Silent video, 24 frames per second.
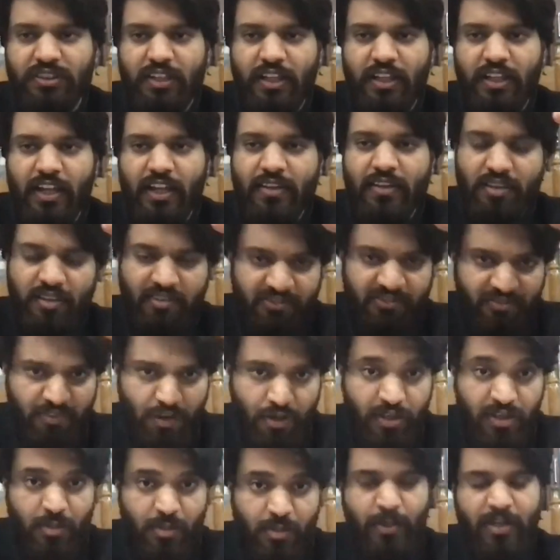in the
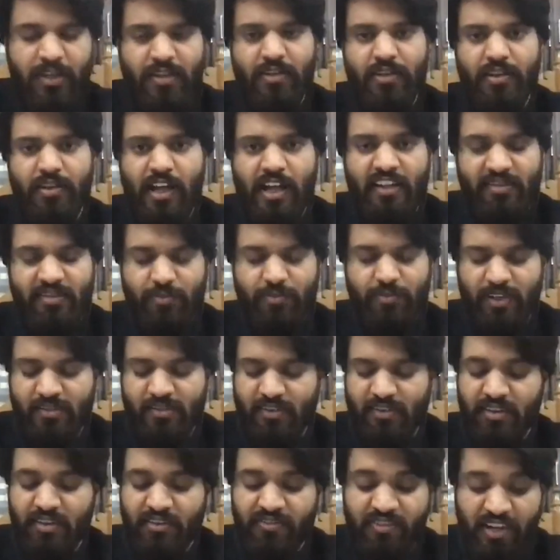fundamental aspects, in
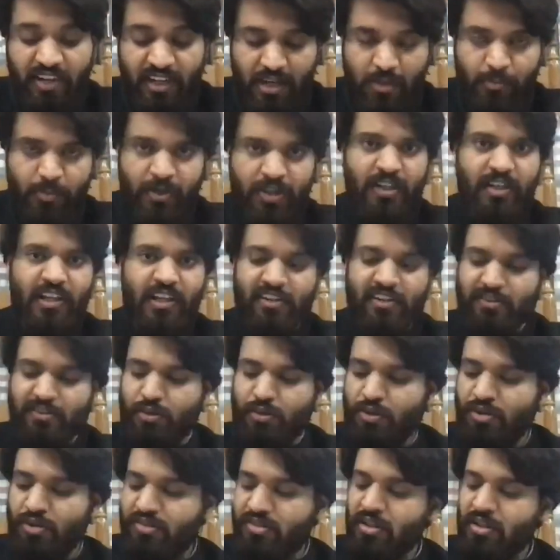the fundamental case
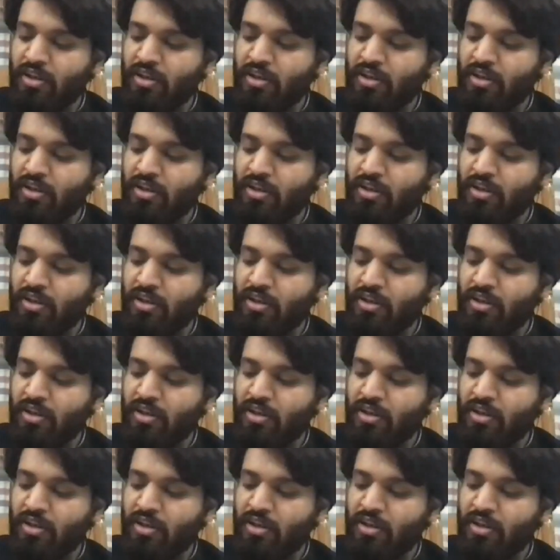laws.